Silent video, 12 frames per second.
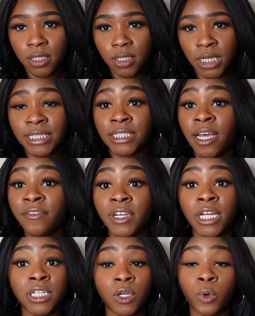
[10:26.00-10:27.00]
It's
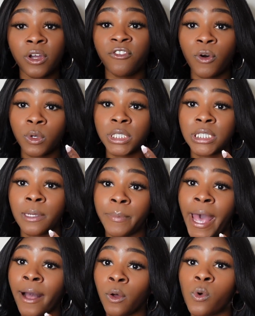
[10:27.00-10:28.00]
definitely quick focusing
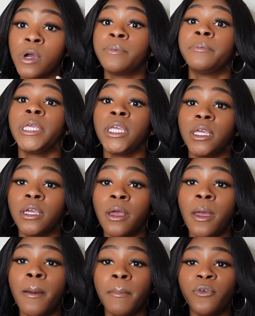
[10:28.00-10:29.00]
back on me,
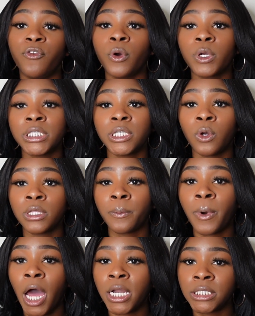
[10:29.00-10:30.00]
but focusing on the
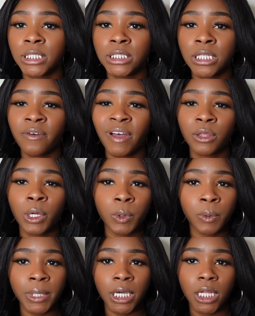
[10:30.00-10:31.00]
product itself, I thought it
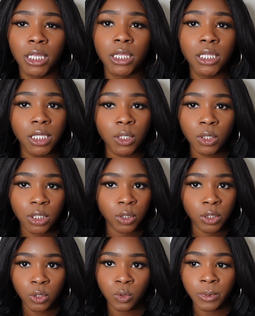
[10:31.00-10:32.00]
would be a
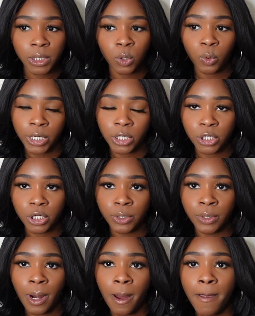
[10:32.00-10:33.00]
little bit
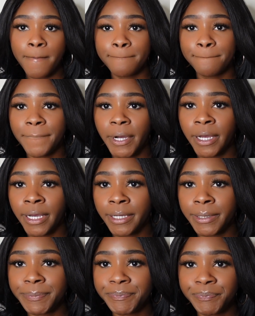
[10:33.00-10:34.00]
quicker,
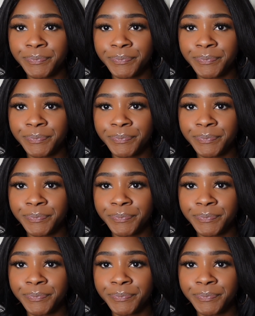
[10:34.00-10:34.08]
but